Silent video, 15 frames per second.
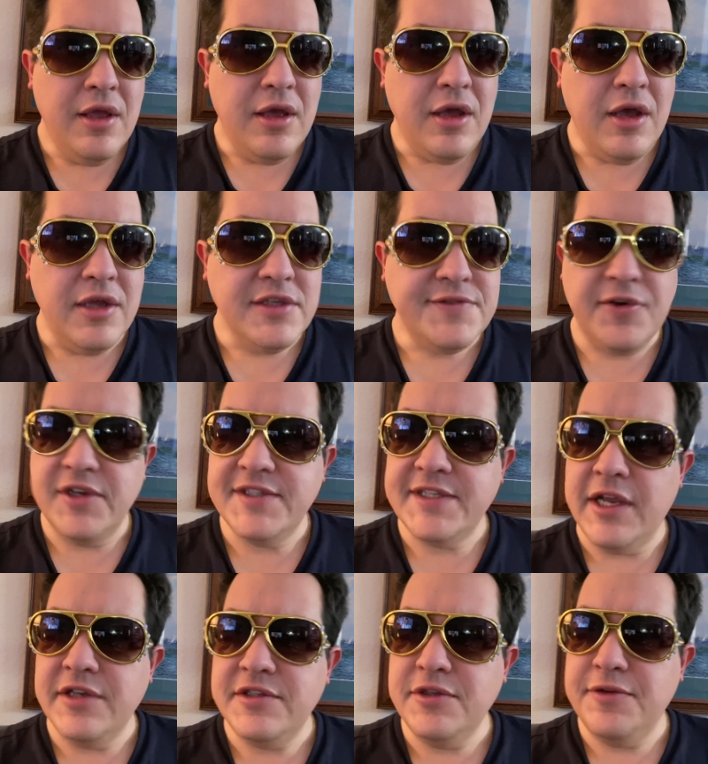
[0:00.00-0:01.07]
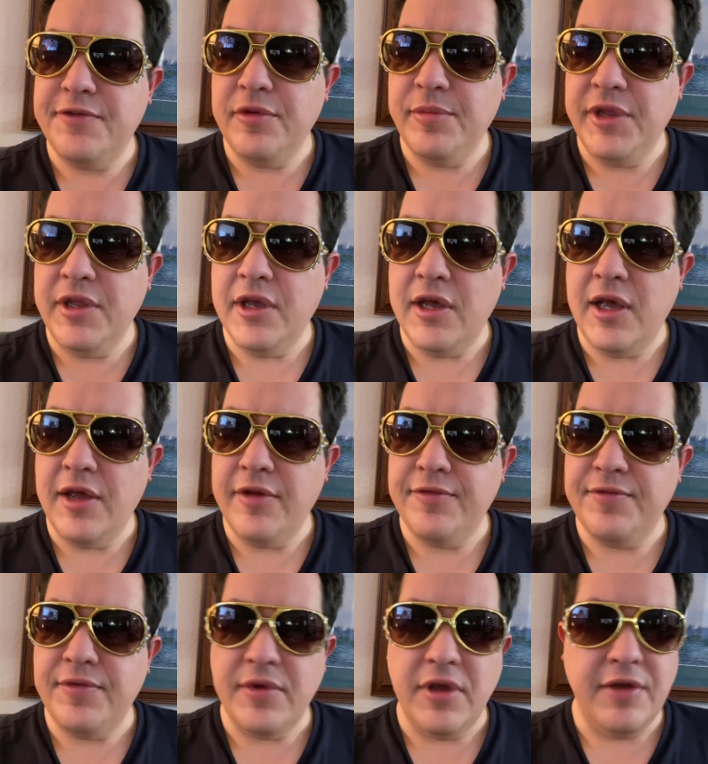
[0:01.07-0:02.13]
As far as attitude for me,
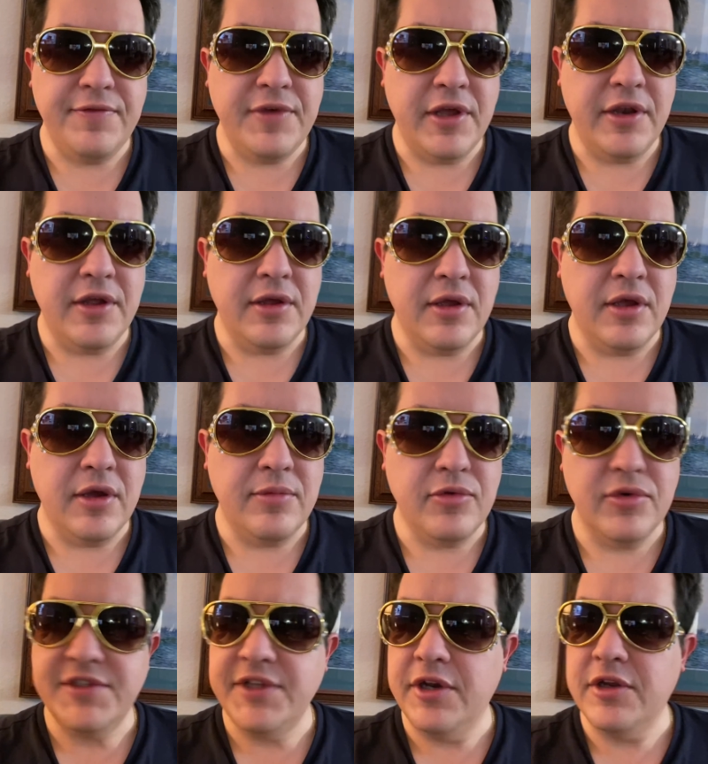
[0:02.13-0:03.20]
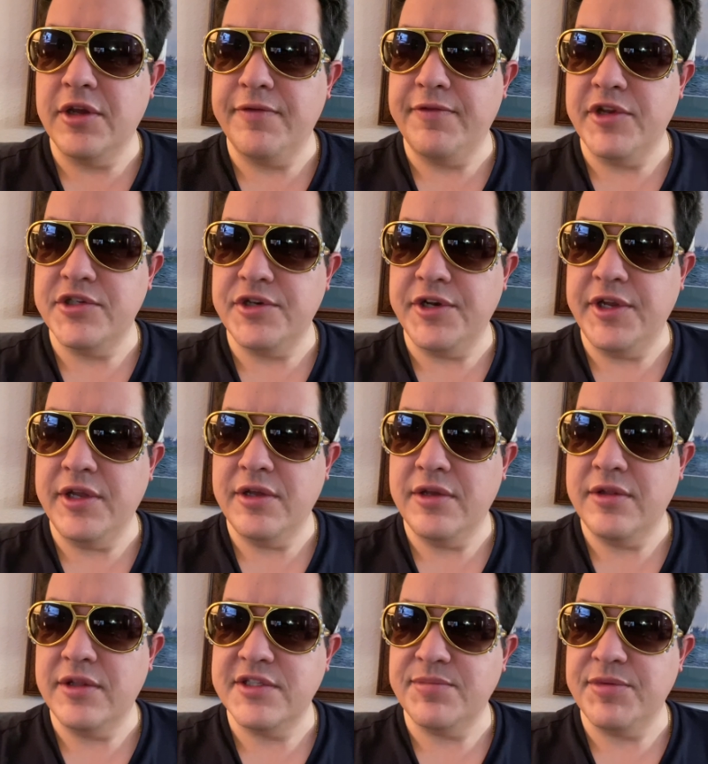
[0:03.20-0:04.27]
I've had a rotator cuff injury
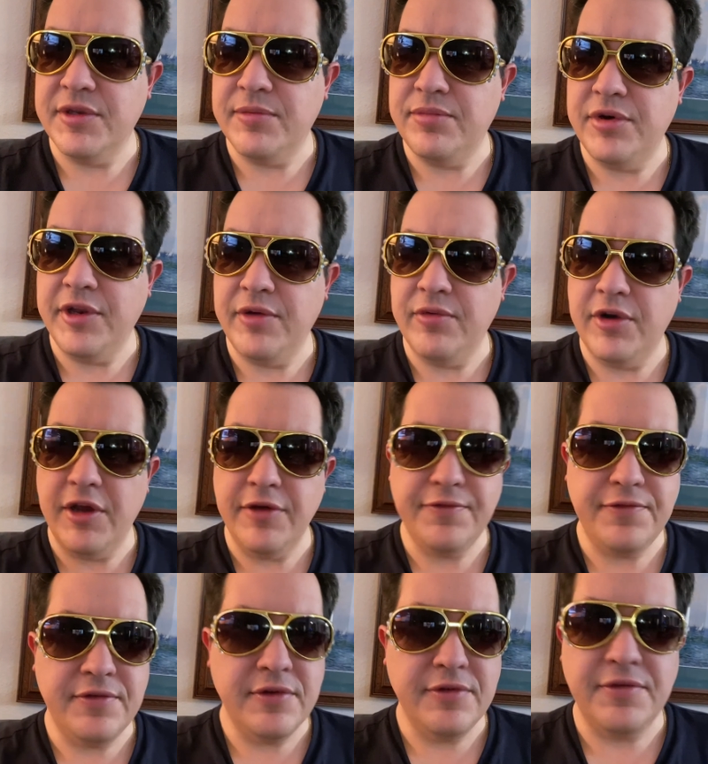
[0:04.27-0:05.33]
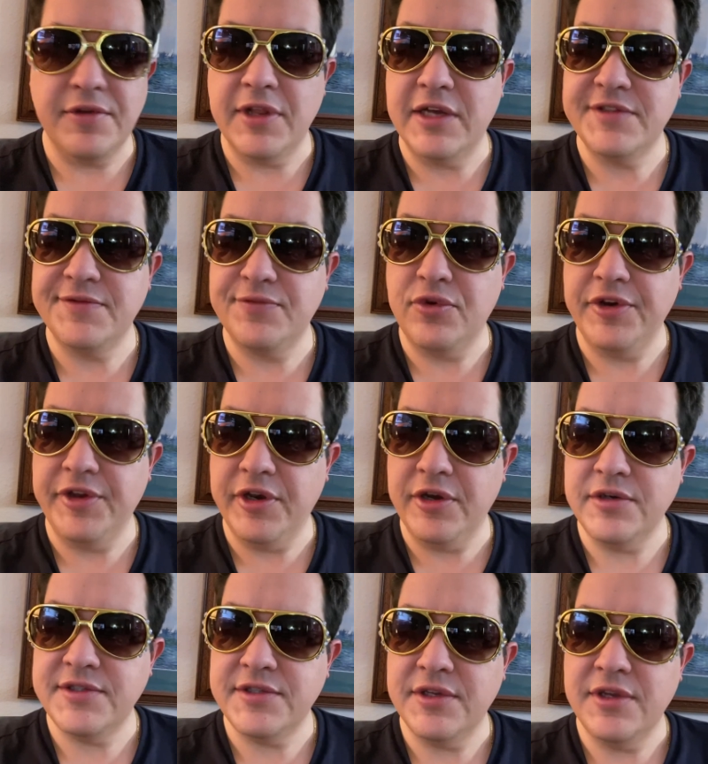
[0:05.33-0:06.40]
that's been pretty rough for the last 4
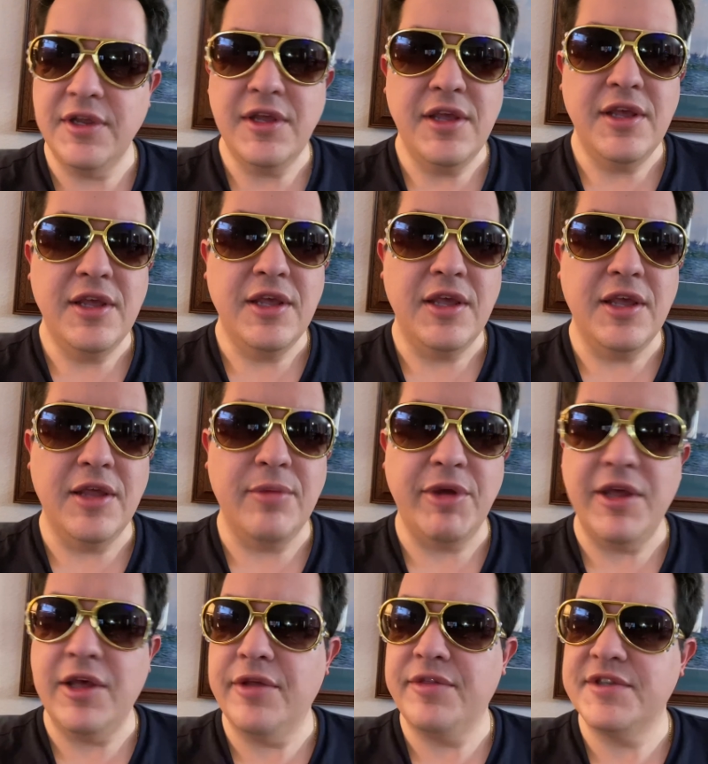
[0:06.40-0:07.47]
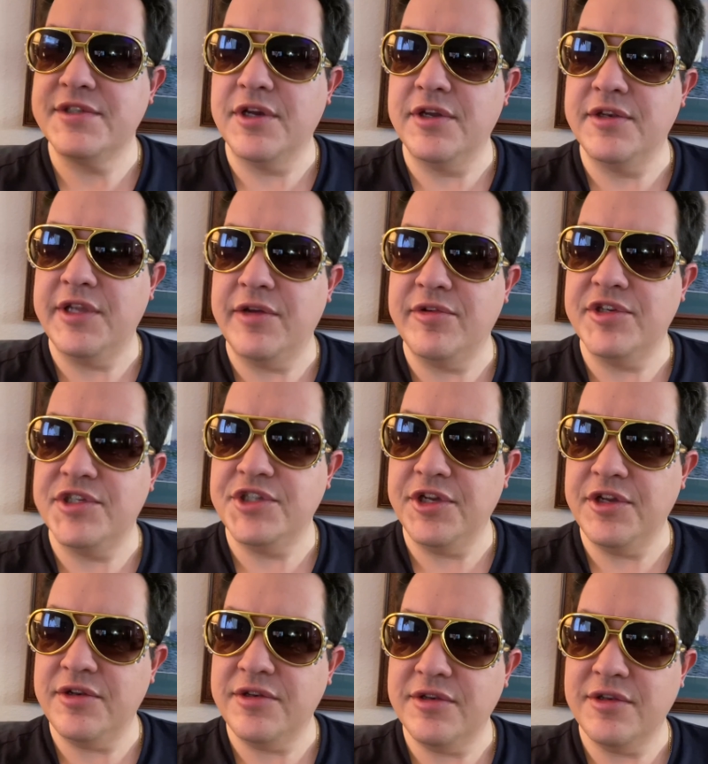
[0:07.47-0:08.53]
years, and my health has gone down to
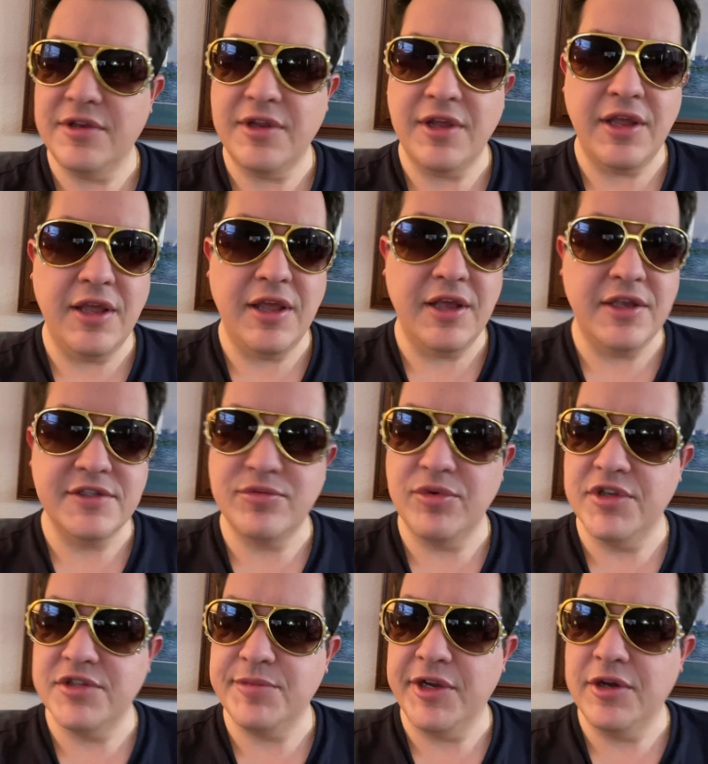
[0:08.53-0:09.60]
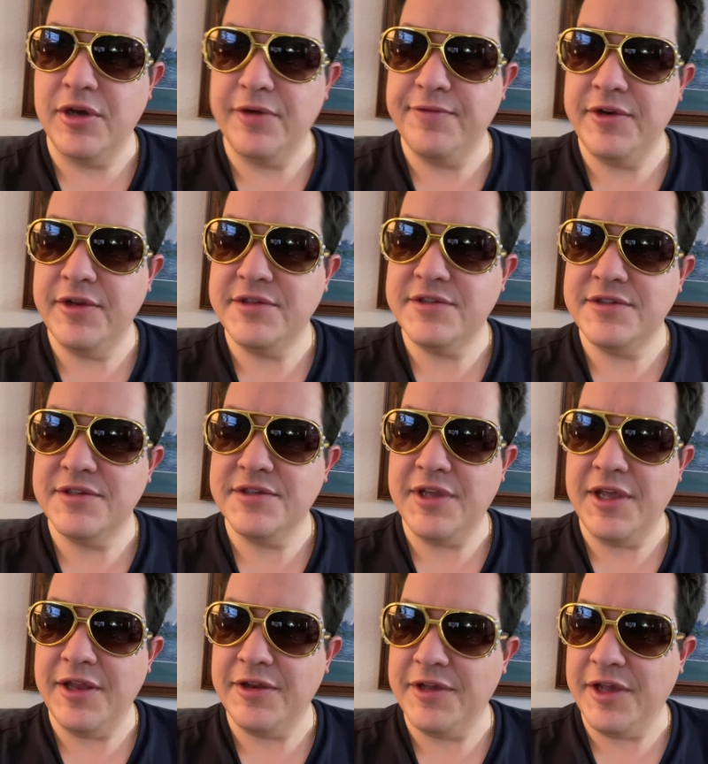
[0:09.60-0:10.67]
shit, as well as my confidence
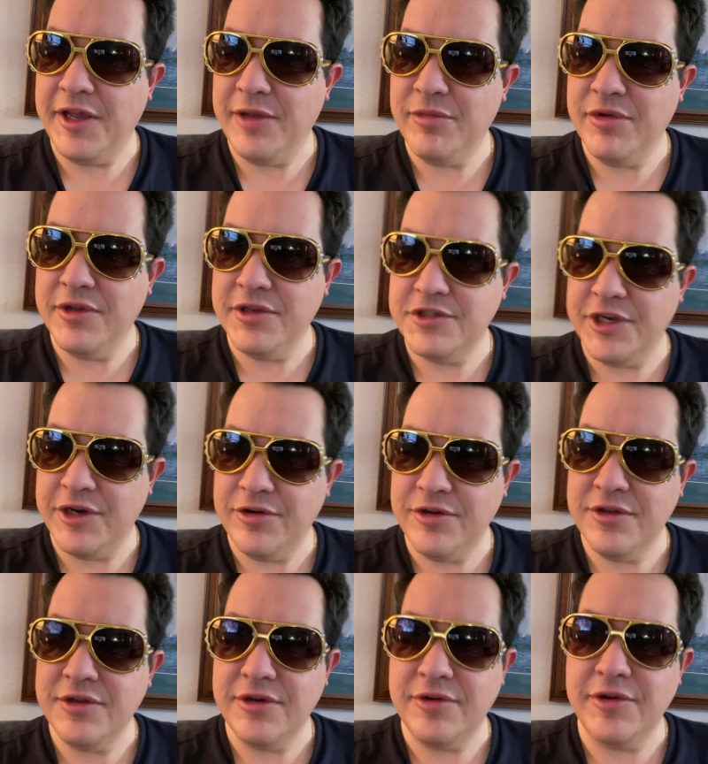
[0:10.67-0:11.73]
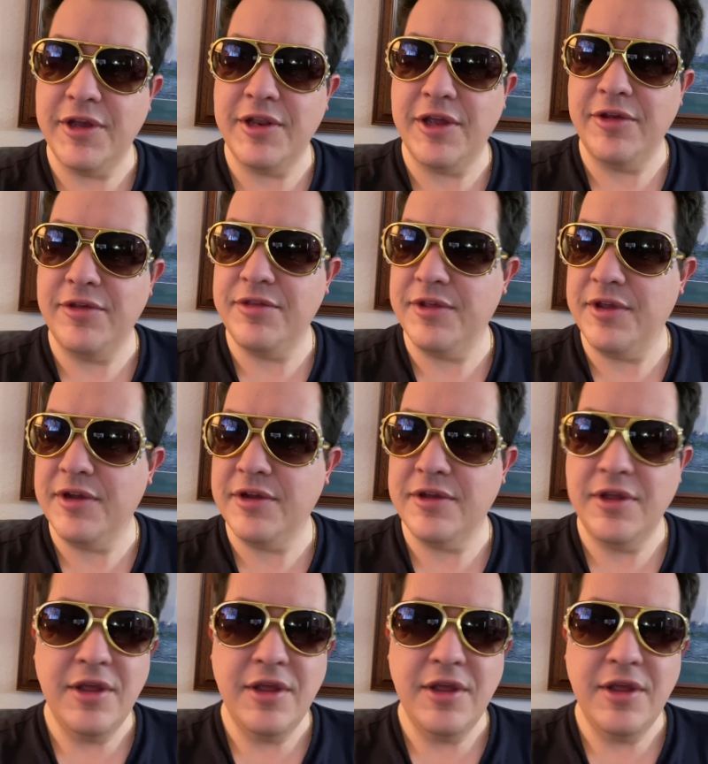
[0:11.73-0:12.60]
and game in general, right? How you think.